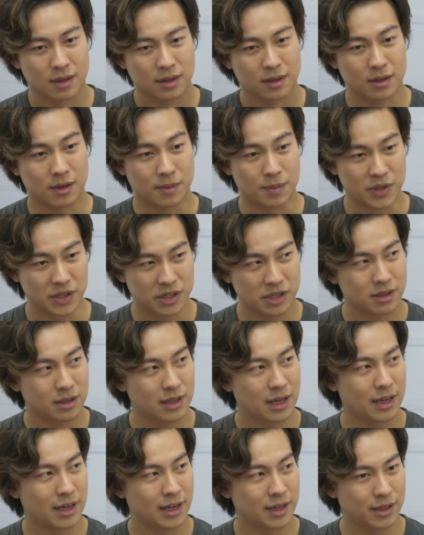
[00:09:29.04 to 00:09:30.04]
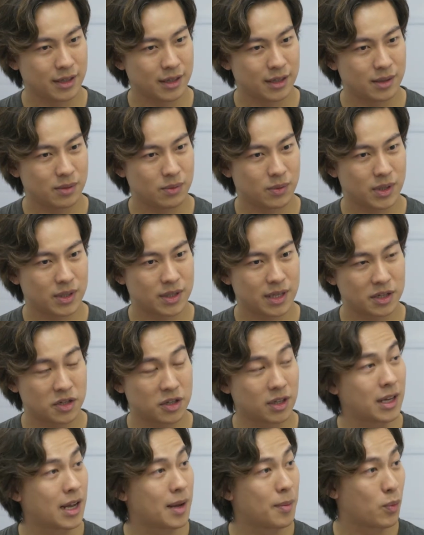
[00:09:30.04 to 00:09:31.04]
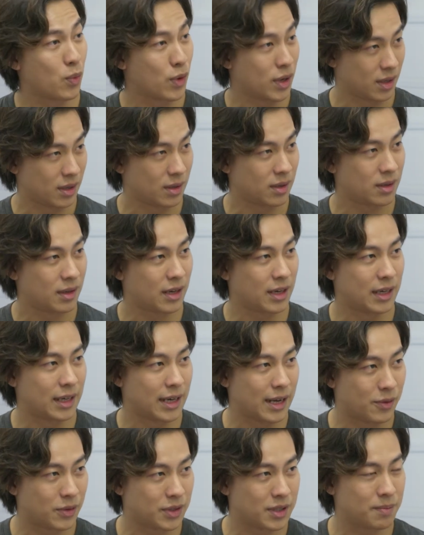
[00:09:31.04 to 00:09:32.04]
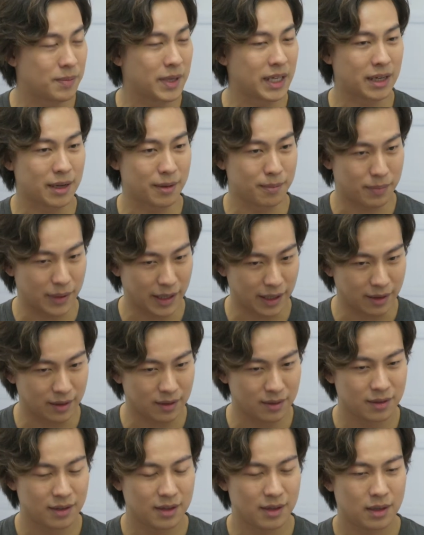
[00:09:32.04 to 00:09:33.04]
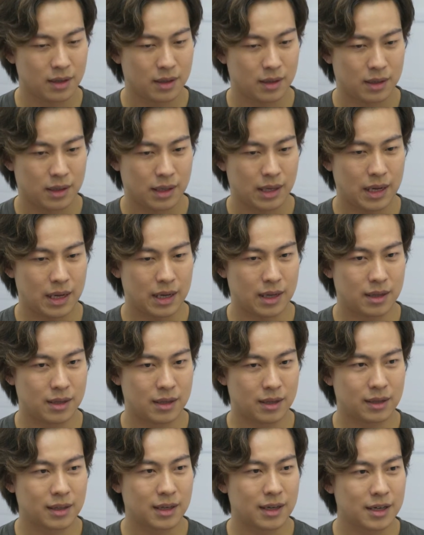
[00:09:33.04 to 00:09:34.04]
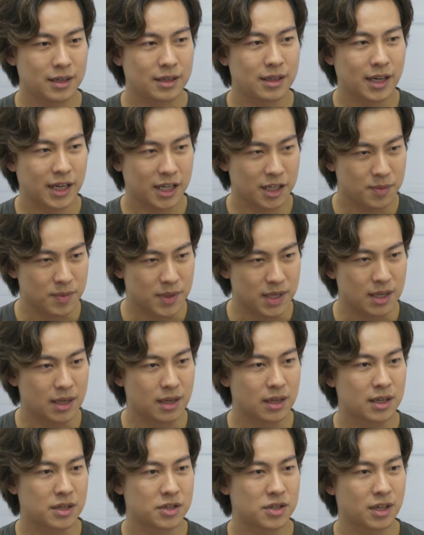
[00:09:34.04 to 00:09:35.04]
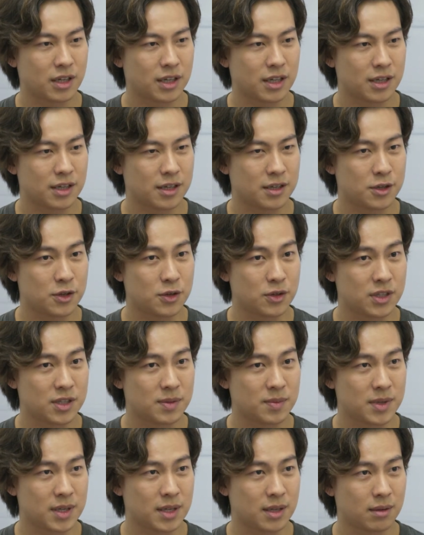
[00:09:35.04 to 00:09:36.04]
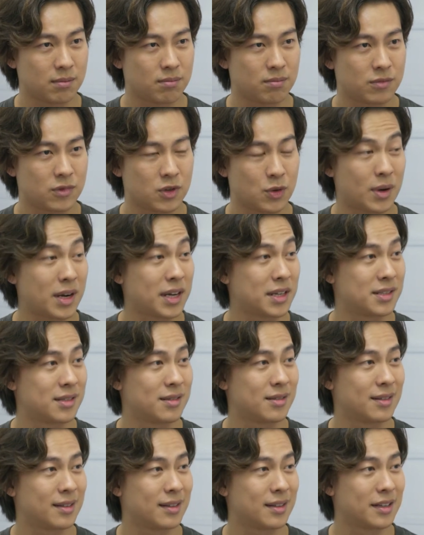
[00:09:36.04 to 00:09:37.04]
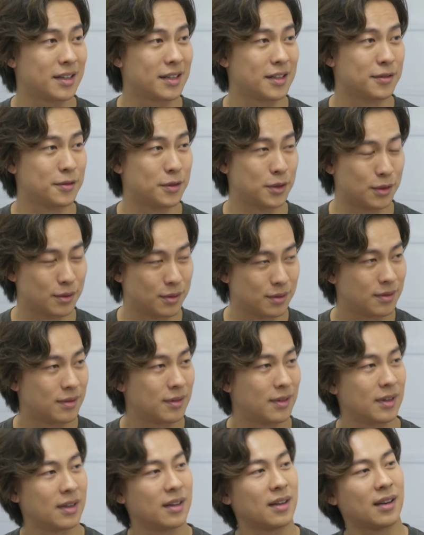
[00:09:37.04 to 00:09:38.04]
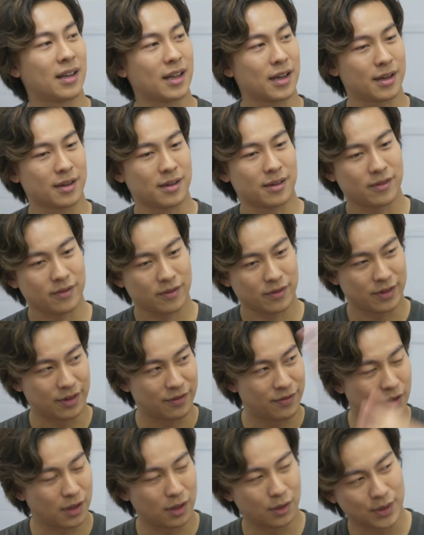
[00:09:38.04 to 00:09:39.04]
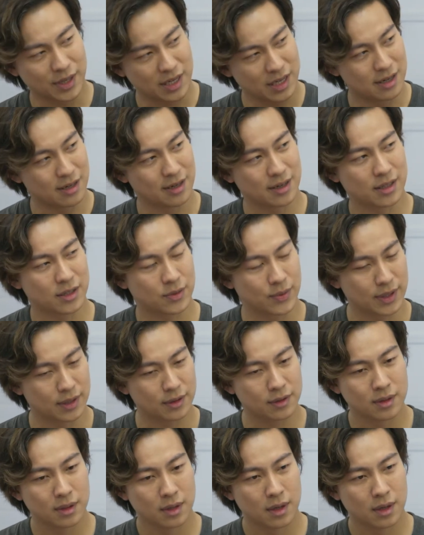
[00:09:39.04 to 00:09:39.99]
commercial I landed was actually M1, and that was a big campaign. And the client liked me and actually used me twice in a row, like the following year as well.